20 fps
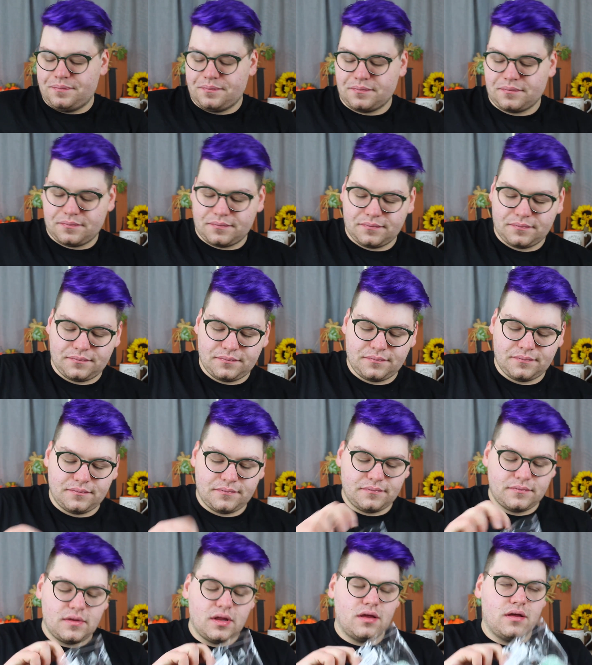
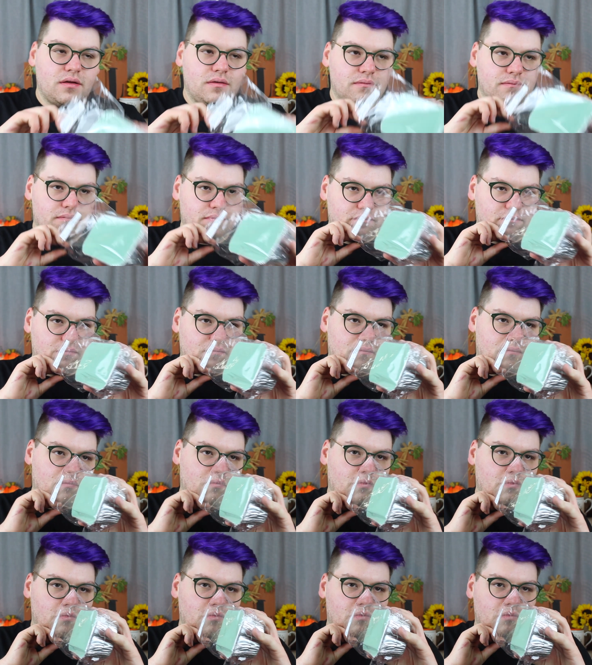
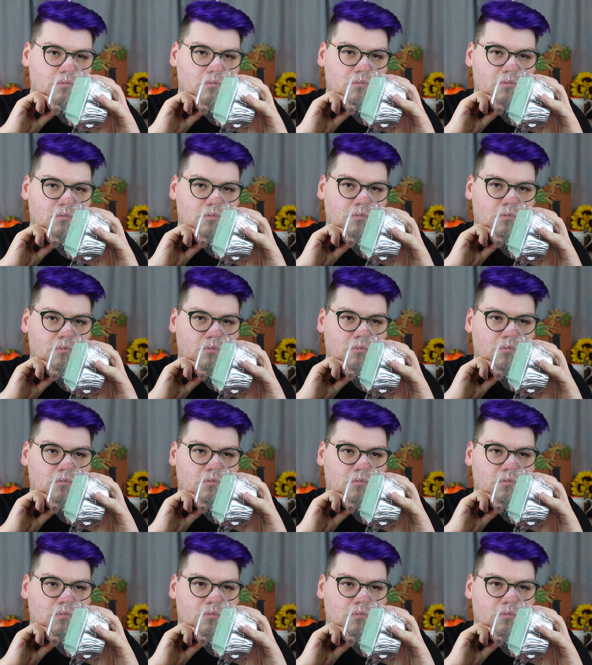Nobody speaks.